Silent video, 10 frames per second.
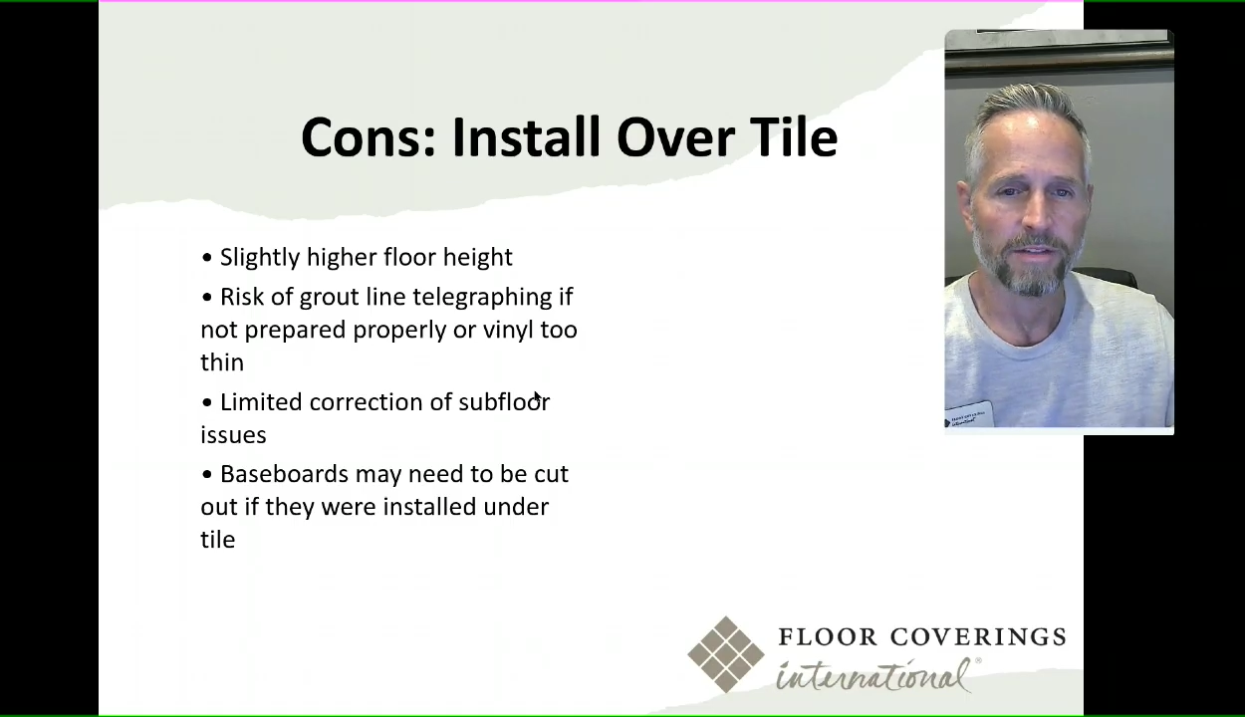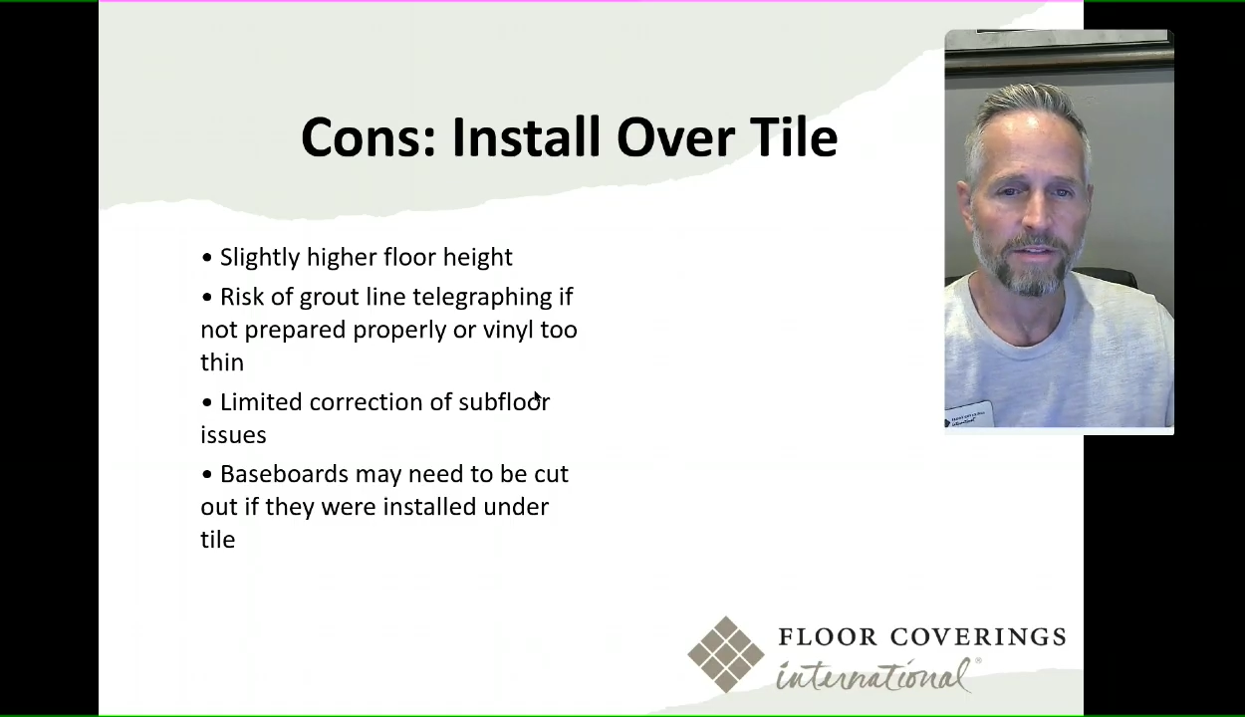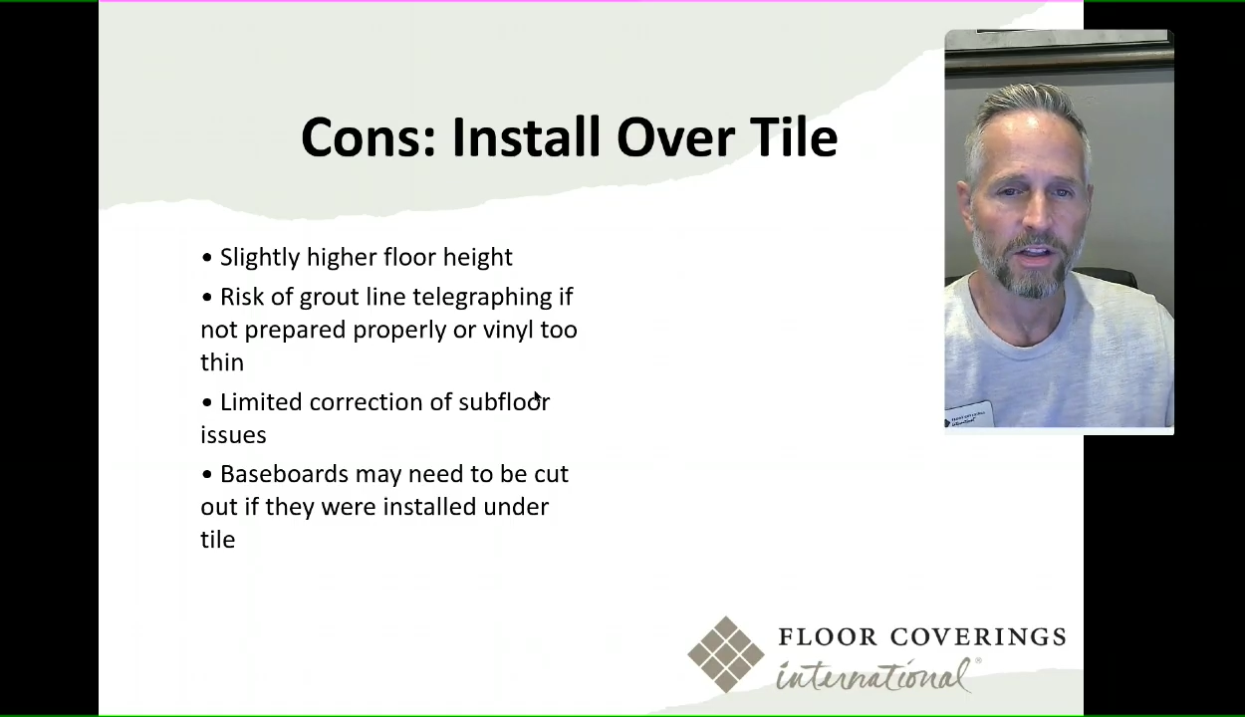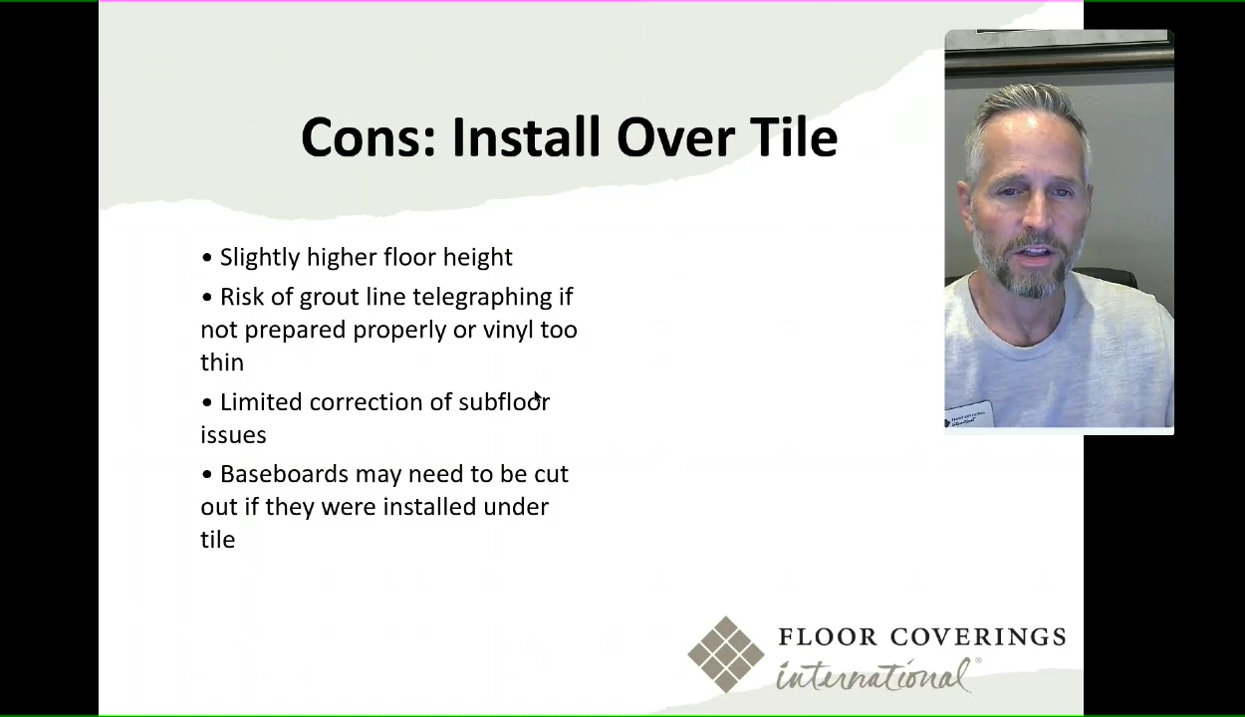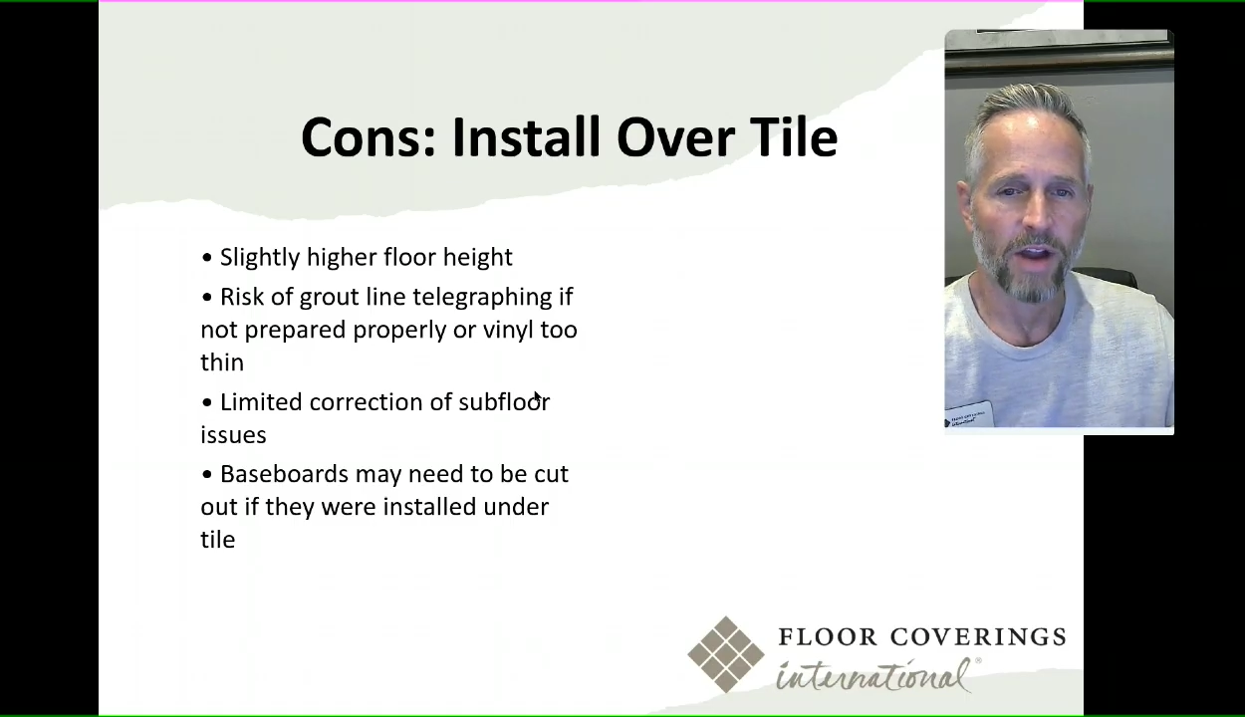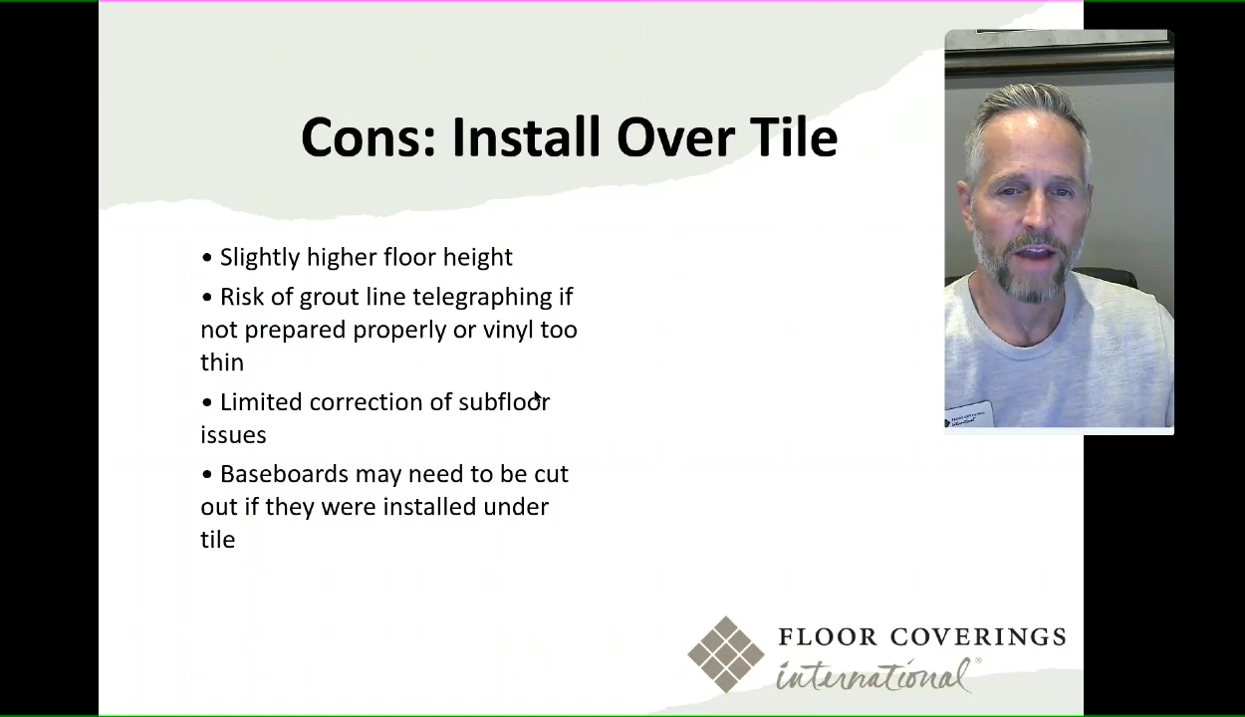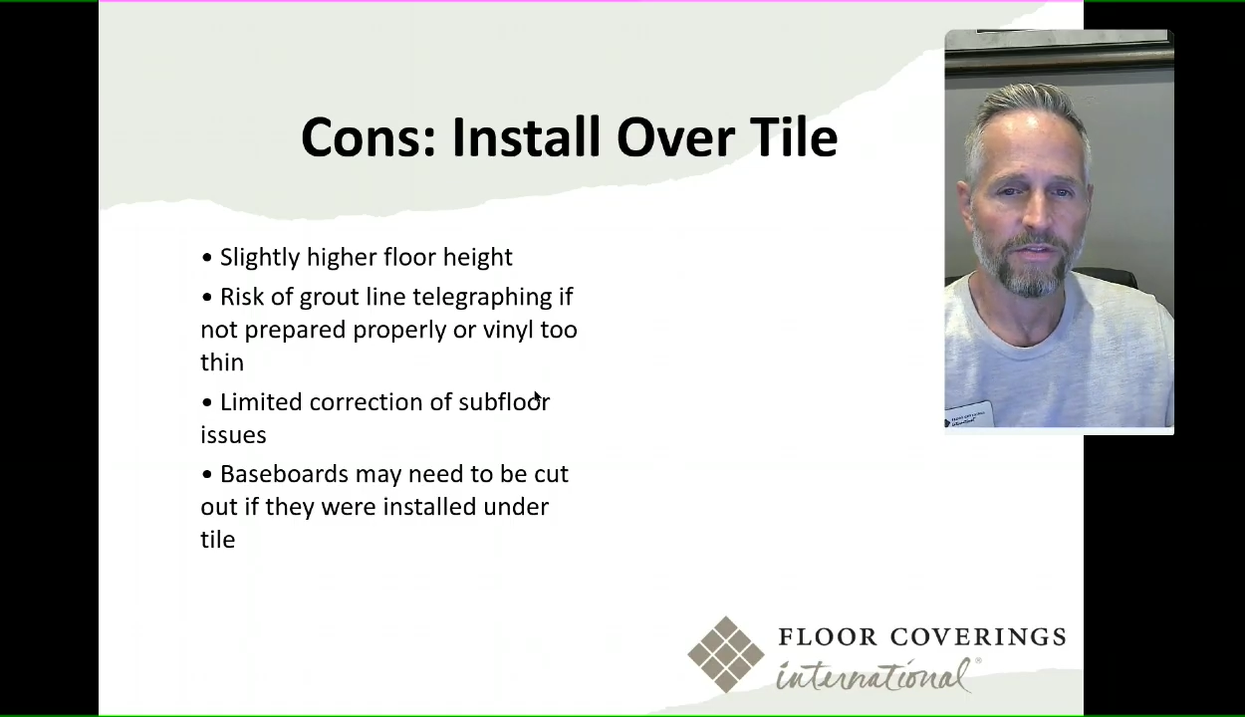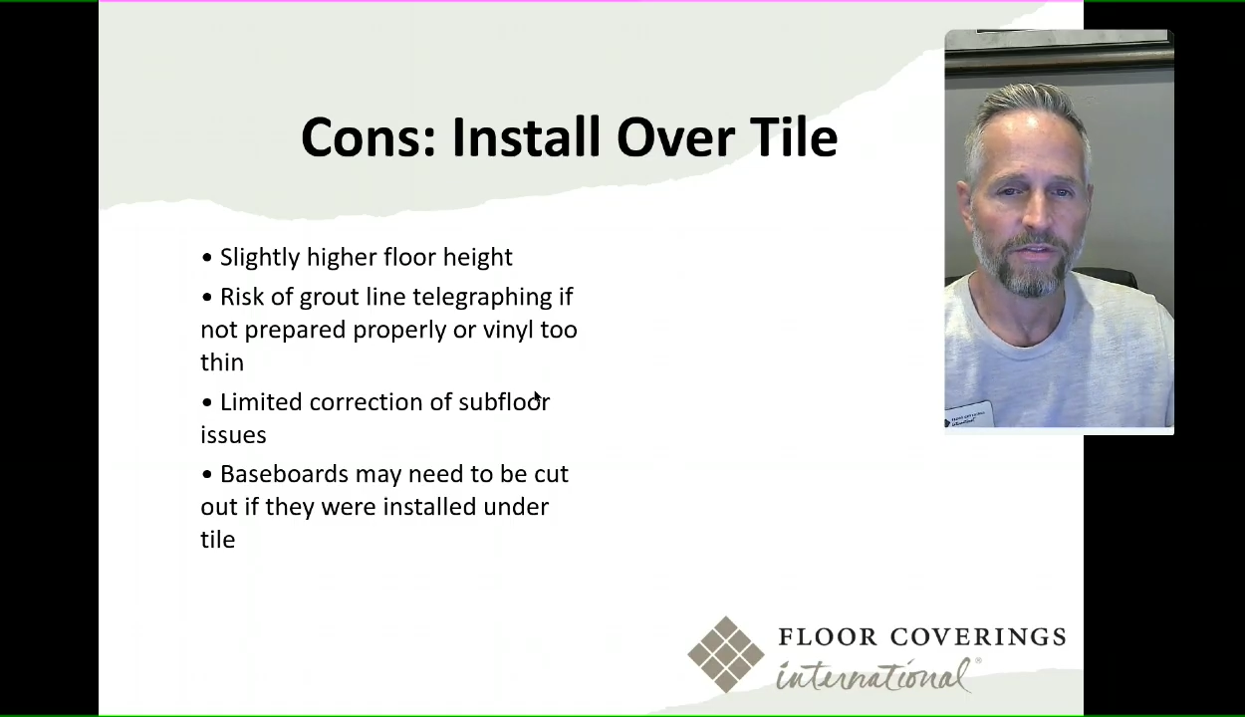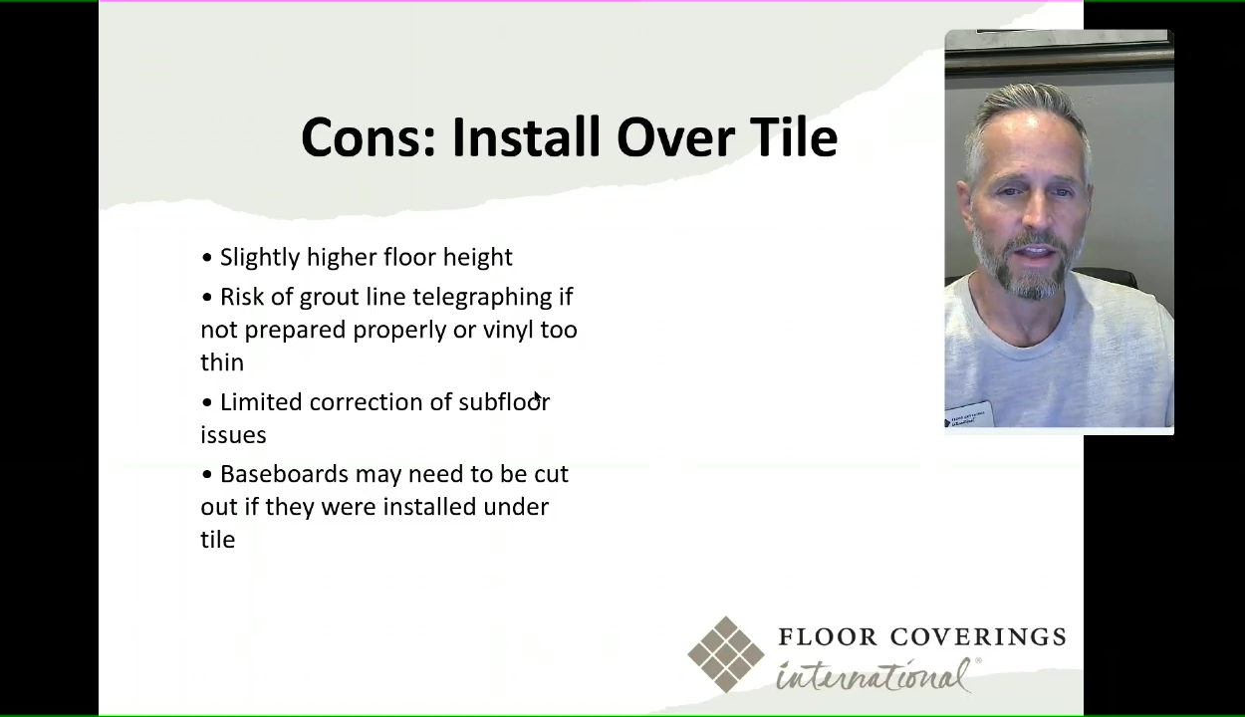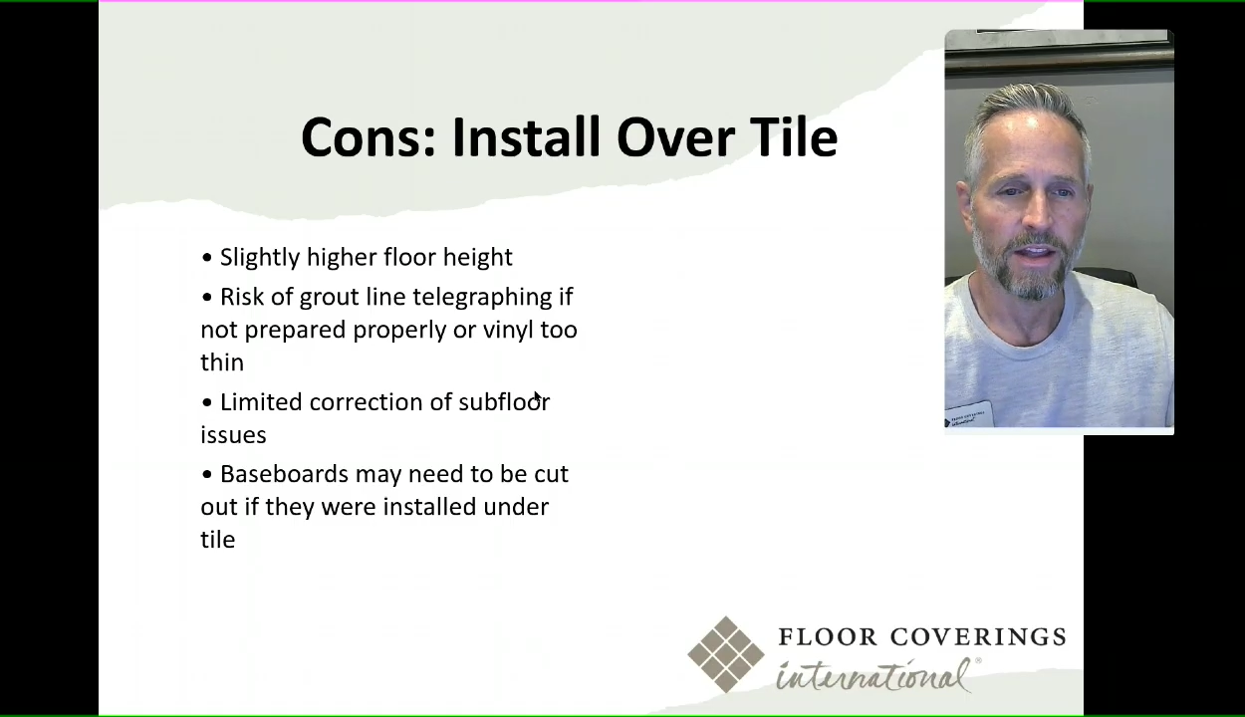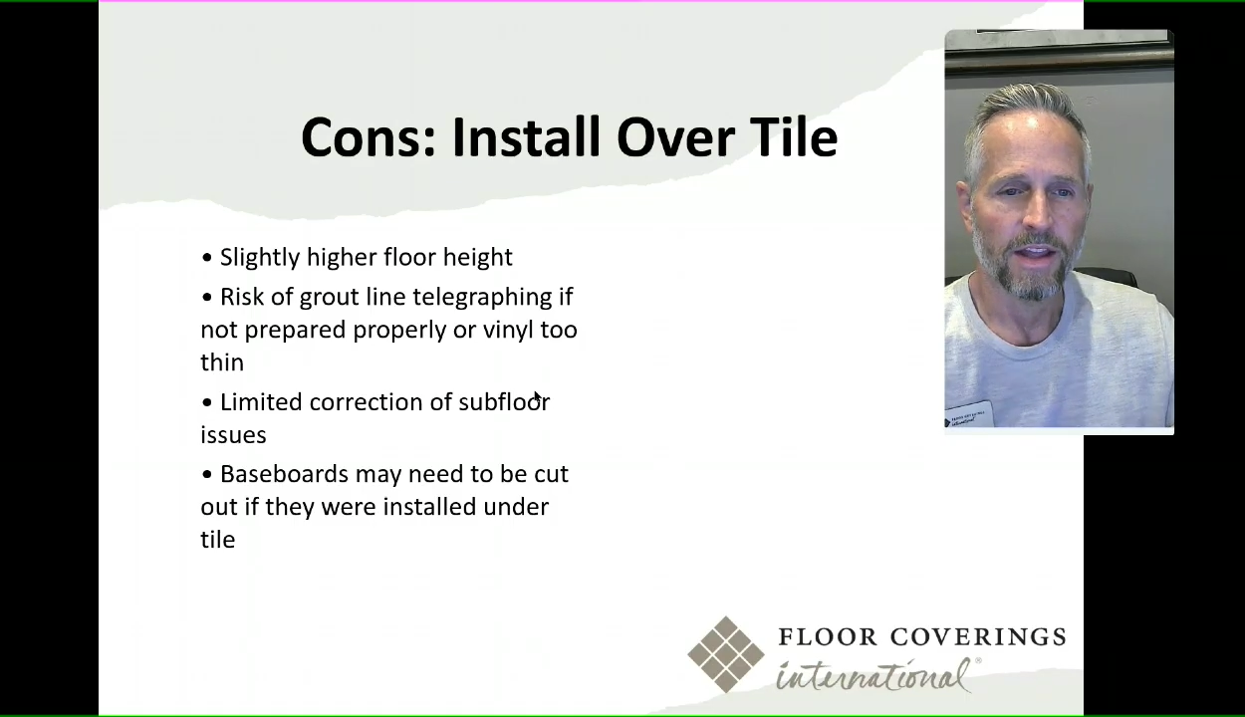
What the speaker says: telegraphing